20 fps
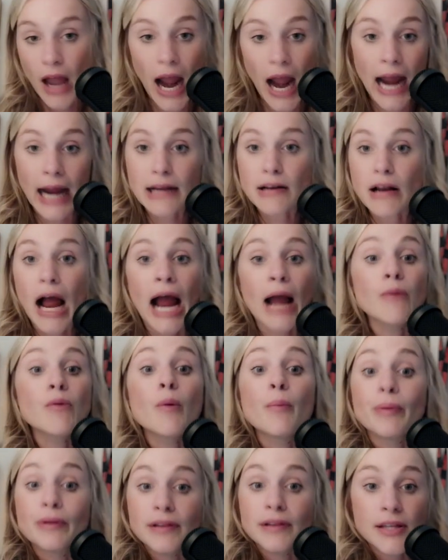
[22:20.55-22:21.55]
I, I
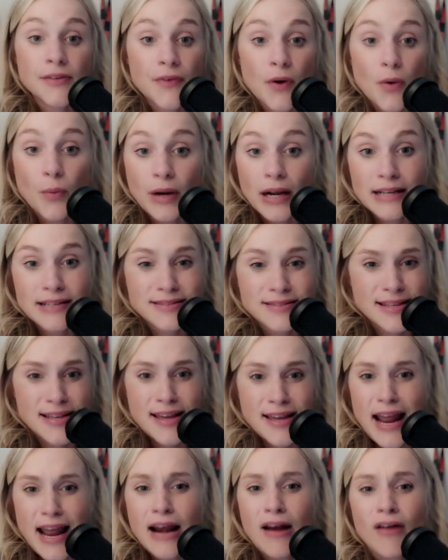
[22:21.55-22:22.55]
will believe it when I see
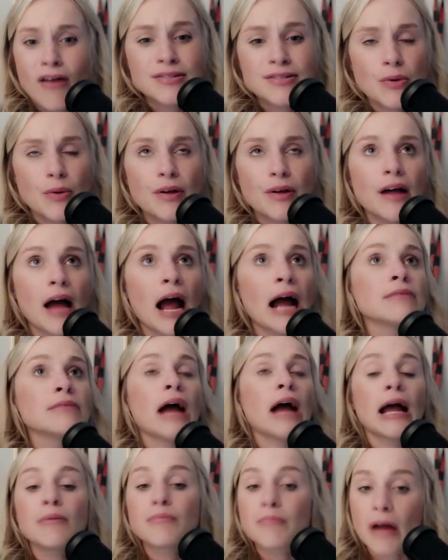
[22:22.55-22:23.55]
it. And also, I,
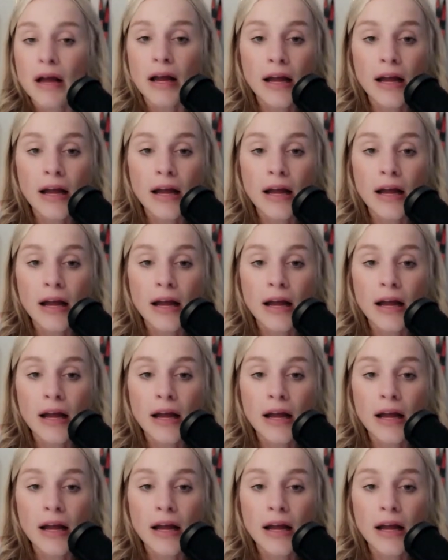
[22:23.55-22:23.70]
I